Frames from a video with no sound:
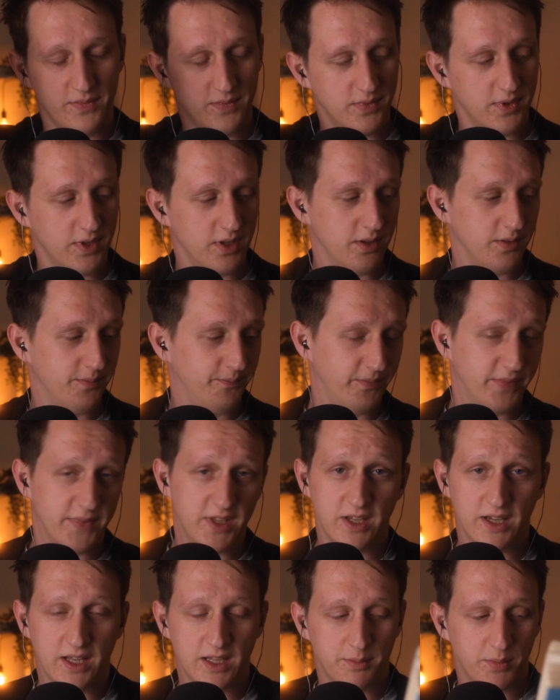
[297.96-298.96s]

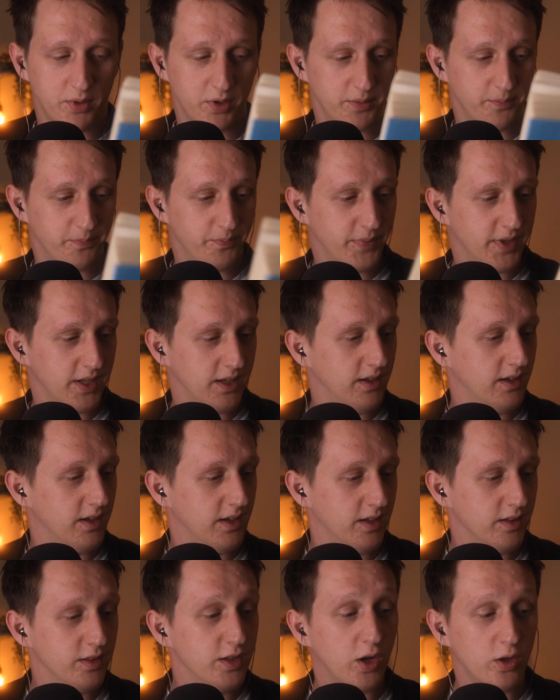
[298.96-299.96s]
You get the point.
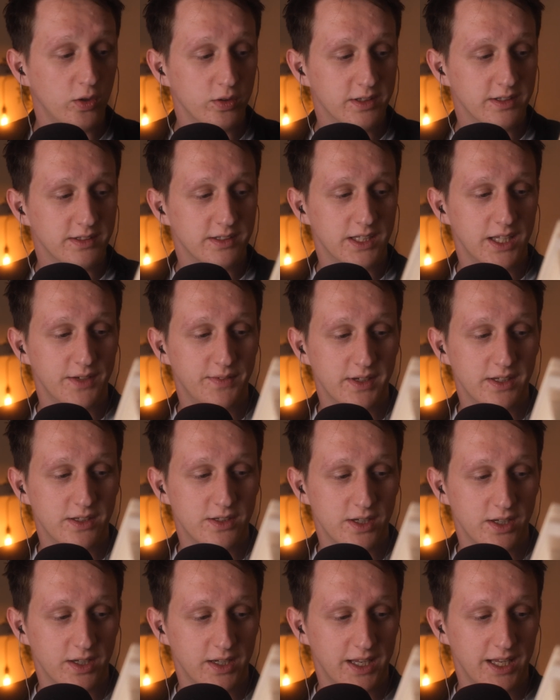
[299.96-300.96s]
The oldest
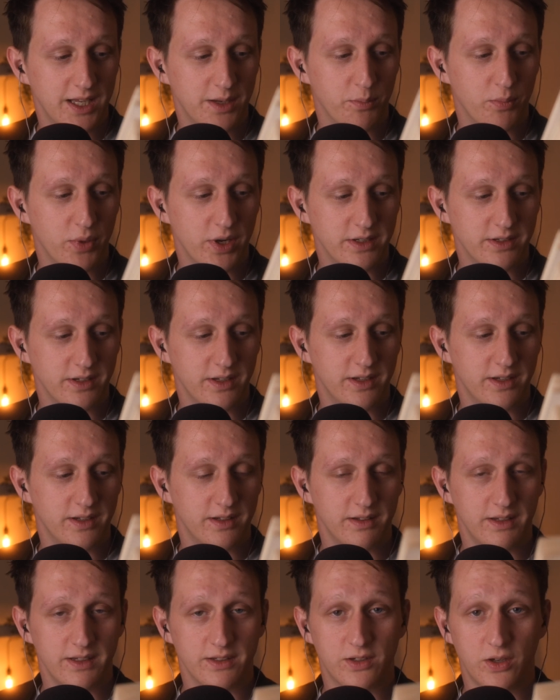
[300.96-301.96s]
written
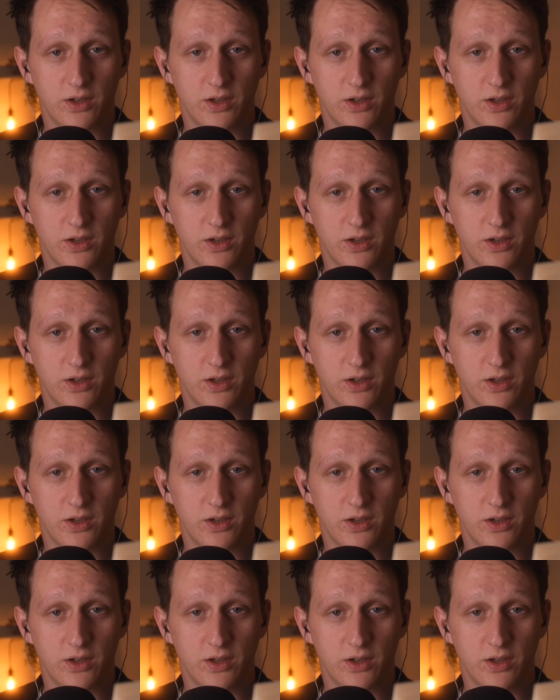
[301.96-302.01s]
is